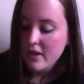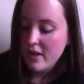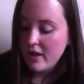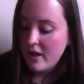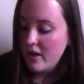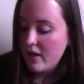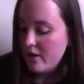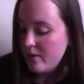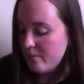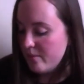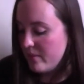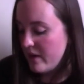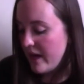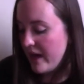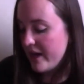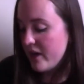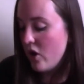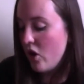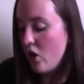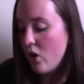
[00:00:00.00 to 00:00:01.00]

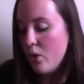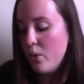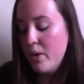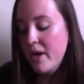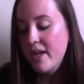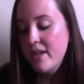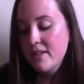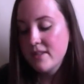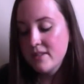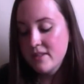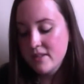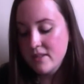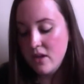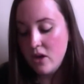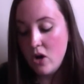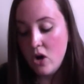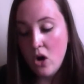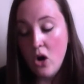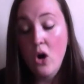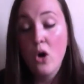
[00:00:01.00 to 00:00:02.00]
I always
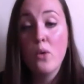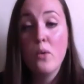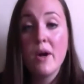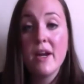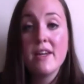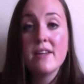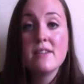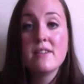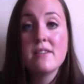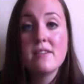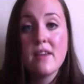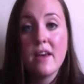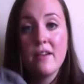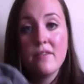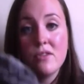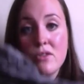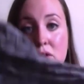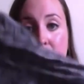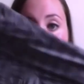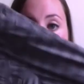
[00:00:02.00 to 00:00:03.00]
have
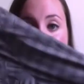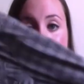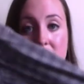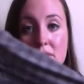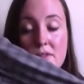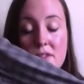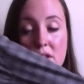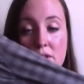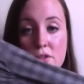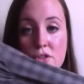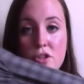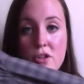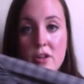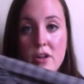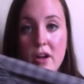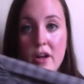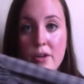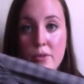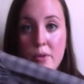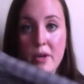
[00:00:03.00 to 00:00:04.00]
a long sleeve sun shirt
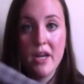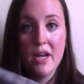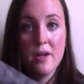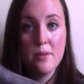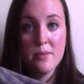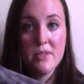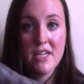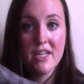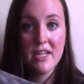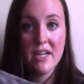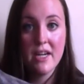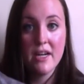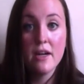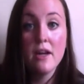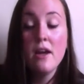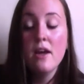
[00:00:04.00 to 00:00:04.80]
on when I am digging.